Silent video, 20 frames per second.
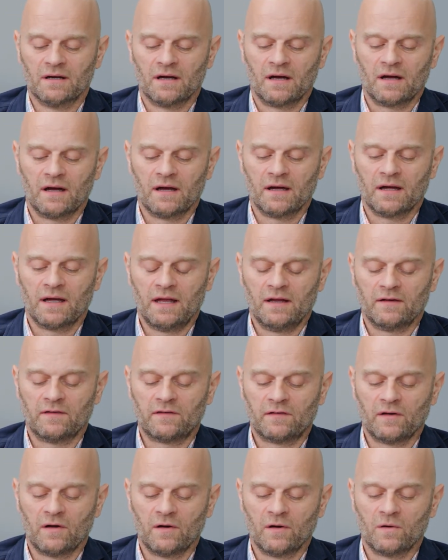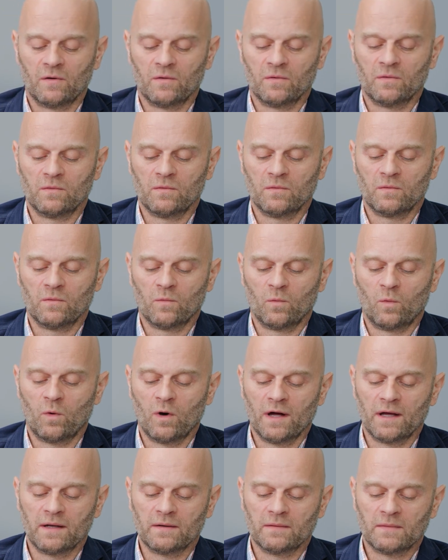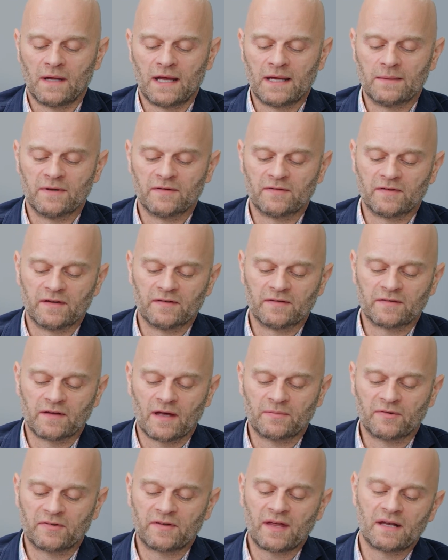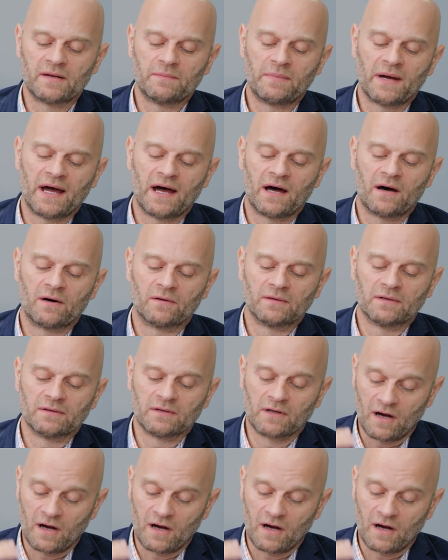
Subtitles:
And so what Amos is upset about,